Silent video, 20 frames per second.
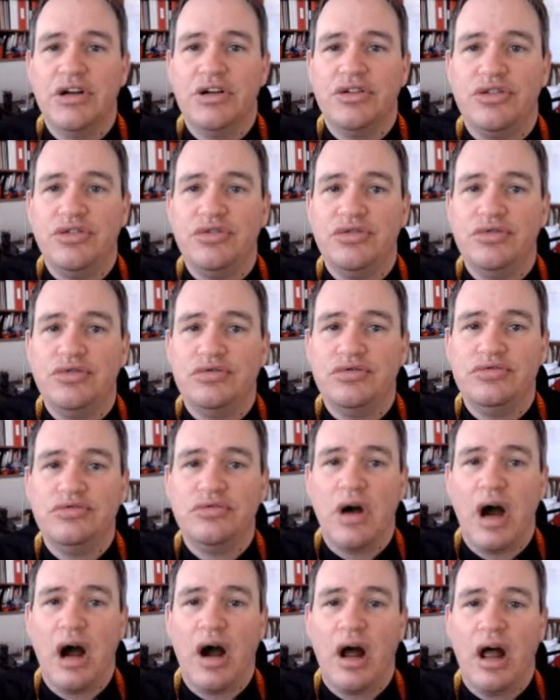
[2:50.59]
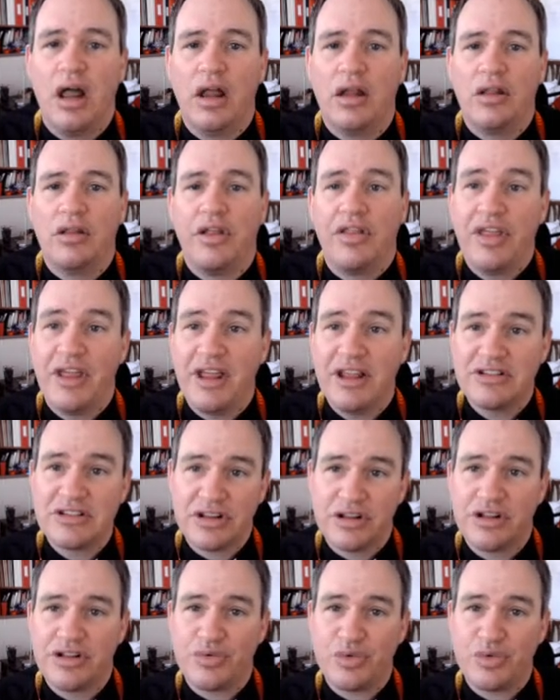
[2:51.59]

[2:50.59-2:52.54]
to the